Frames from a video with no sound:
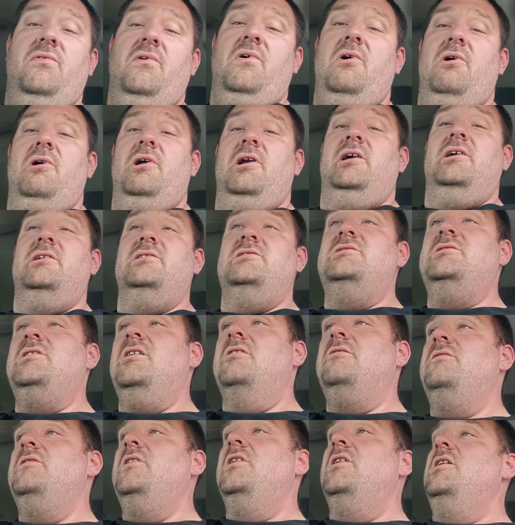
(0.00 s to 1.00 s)
forwarding and
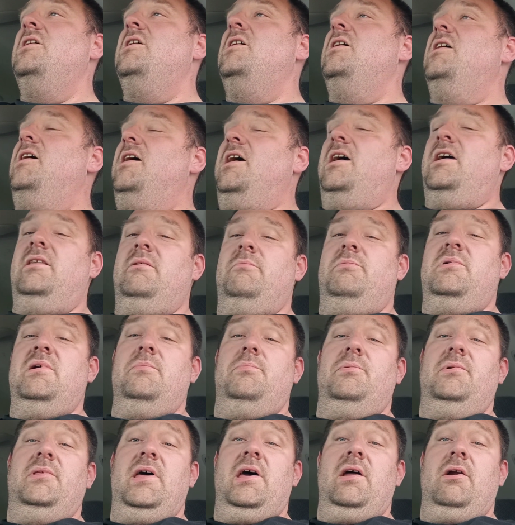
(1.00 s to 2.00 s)
stuff, and the
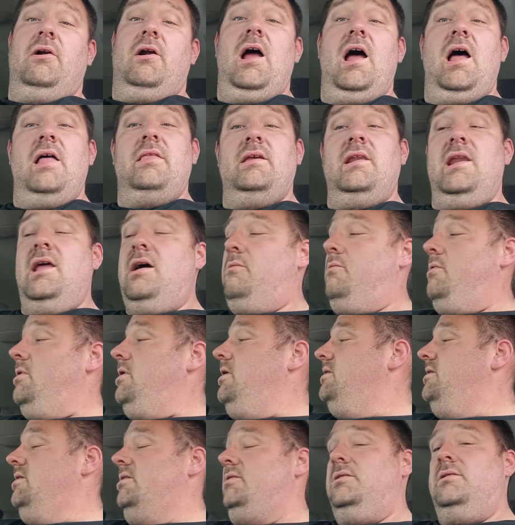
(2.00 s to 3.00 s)
people that are on the
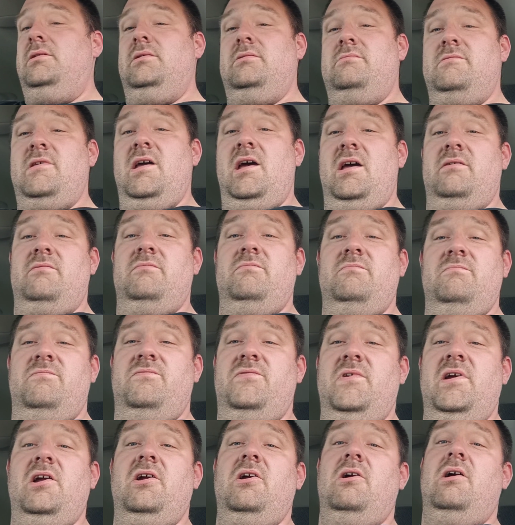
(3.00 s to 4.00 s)
network that
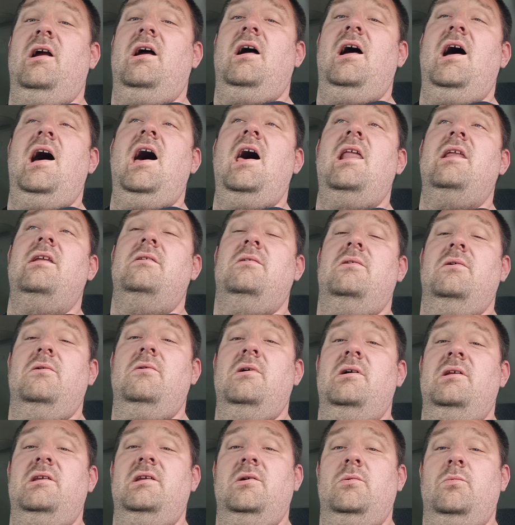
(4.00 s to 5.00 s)
figure out how to
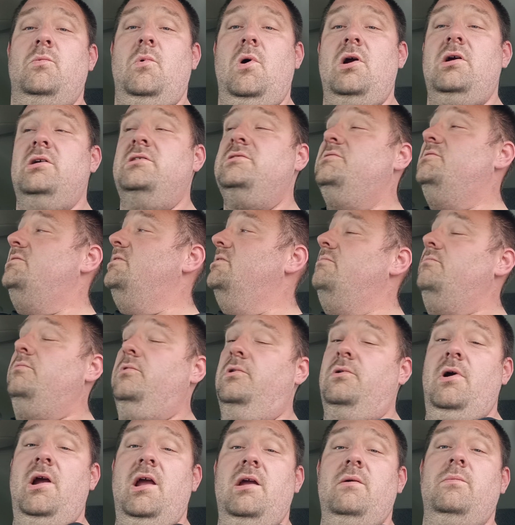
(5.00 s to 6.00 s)
do it and it works, then
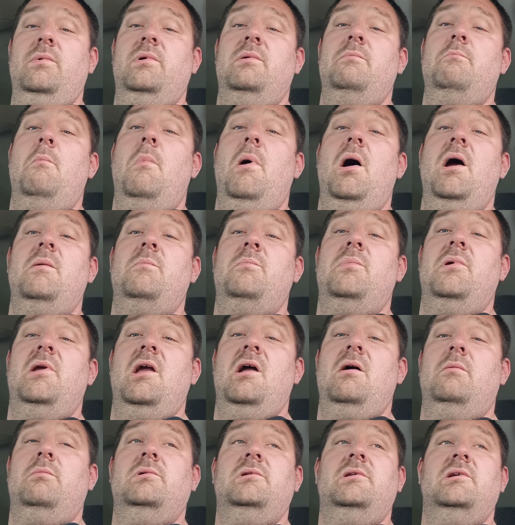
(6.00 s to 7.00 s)
great. We might be
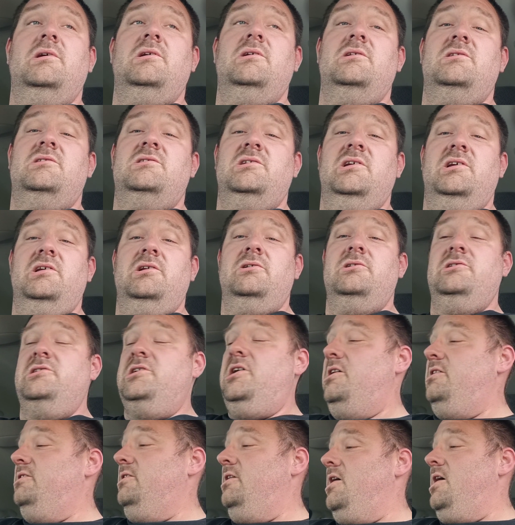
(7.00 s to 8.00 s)
able to
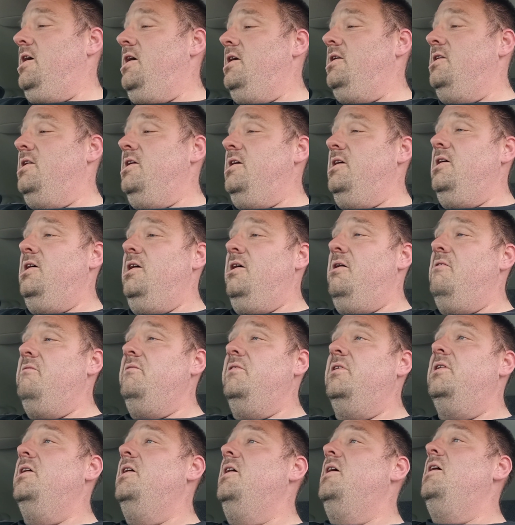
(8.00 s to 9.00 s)
entertain the idea of
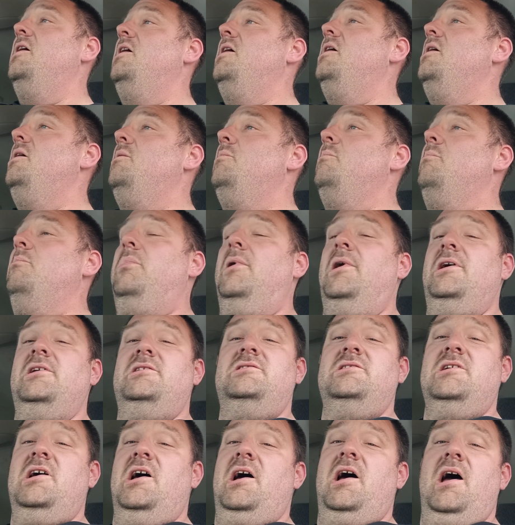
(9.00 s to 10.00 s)
it.
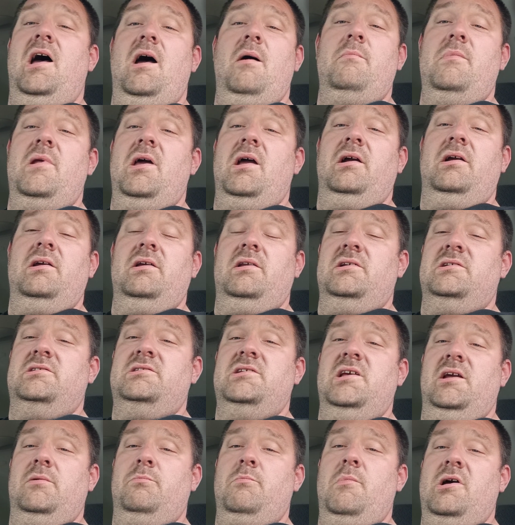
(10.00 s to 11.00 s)
But I'm not going to
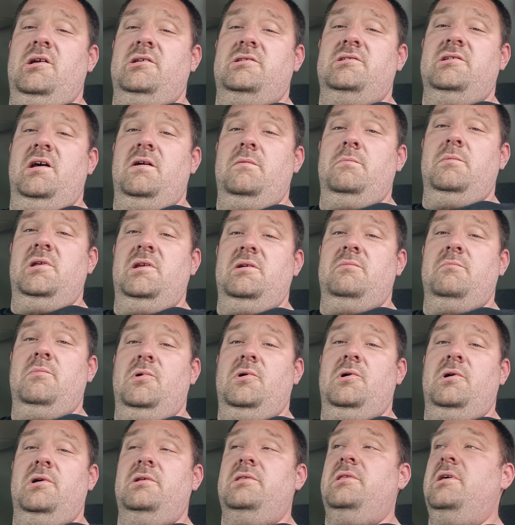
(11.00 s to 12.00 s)
take my time any
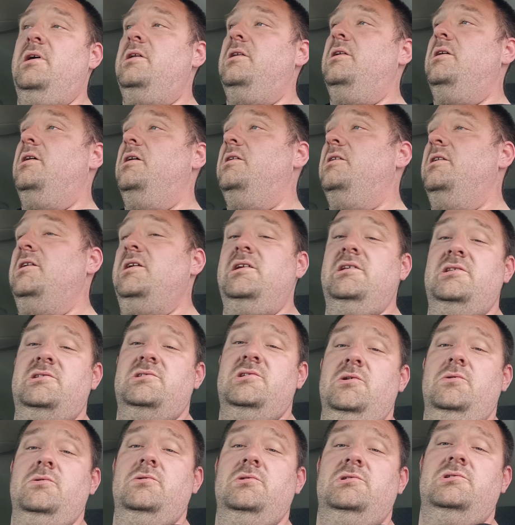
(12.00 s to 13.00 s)
more than I need
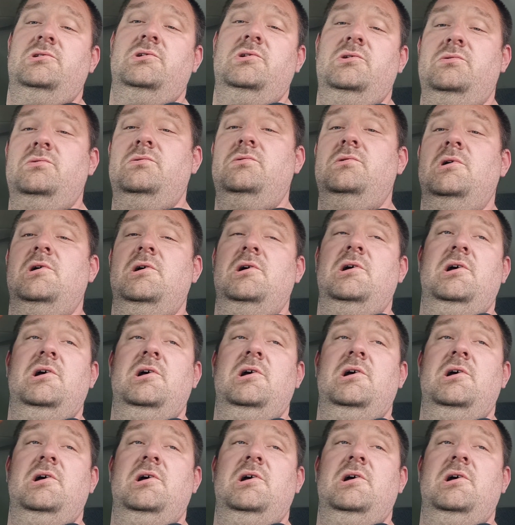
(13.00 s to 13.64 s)
to